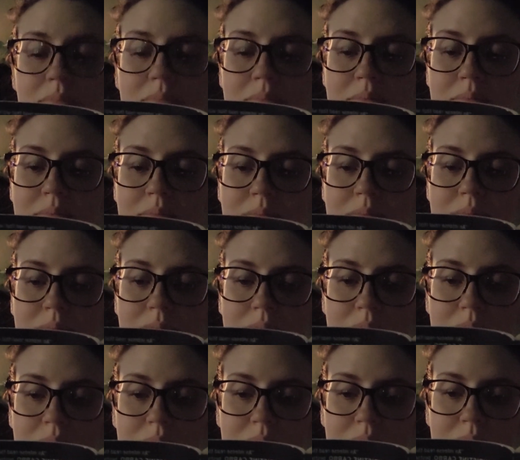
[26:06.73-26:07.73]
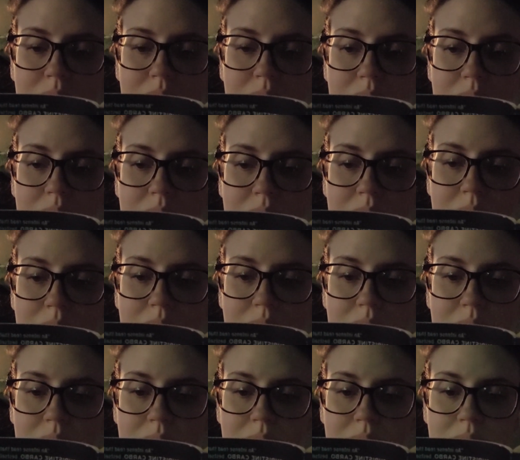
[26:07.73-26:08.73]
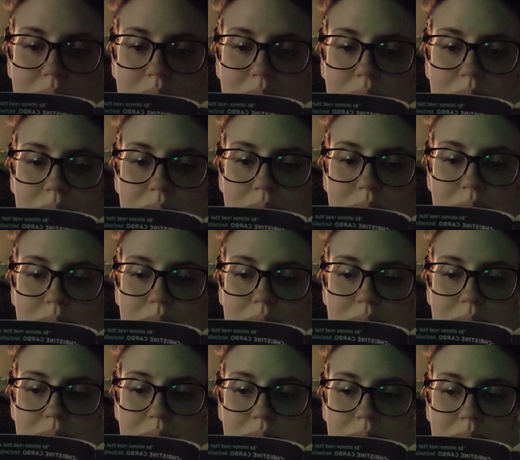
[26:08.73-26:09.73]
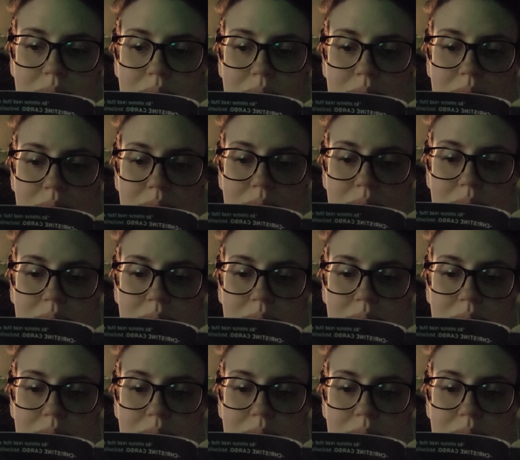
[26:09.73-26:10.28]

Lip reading: No one is speaking in this clip.